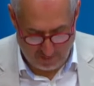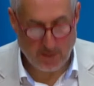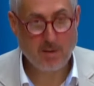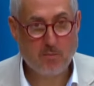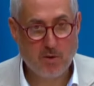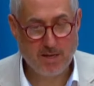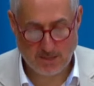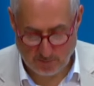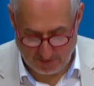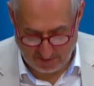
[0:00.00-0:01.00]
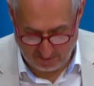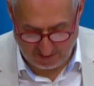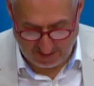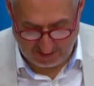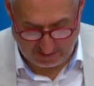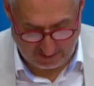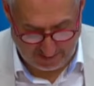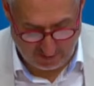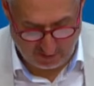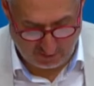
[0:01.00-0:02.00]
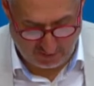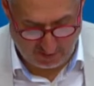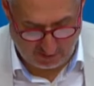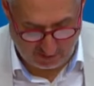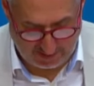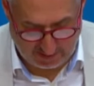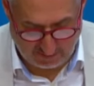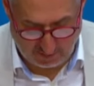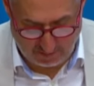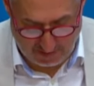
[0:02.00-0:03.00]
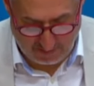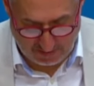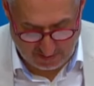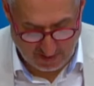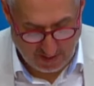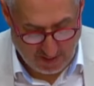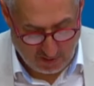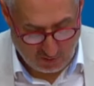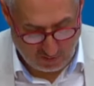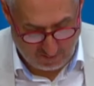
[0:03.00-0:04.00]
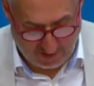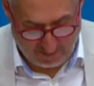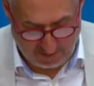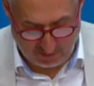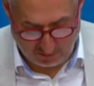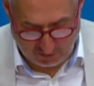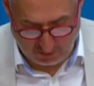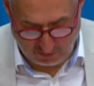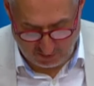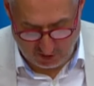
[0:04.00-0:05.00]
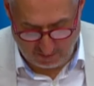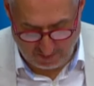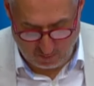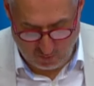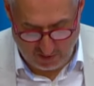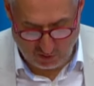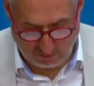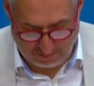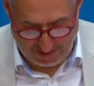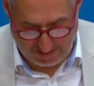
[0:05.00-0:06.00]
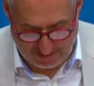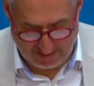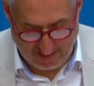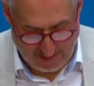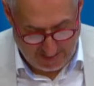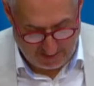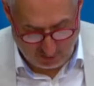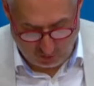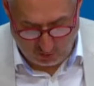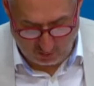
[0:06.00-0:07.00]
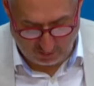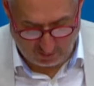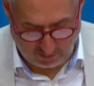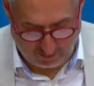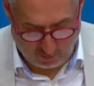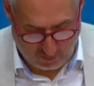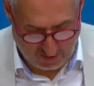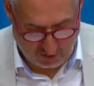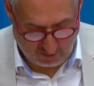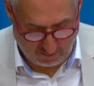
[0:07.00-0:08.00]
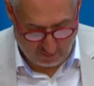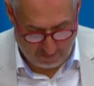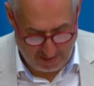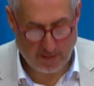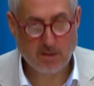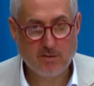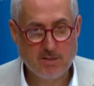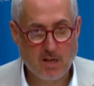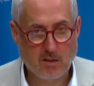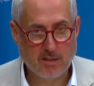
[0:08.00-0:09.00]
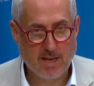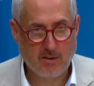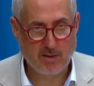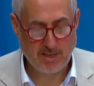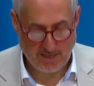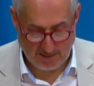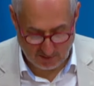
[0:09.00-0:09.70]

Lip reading: He praised Pacific Island leaders for their collective commitments to environmental stewardship and regional peace, and called the region for a beacon of solidarity and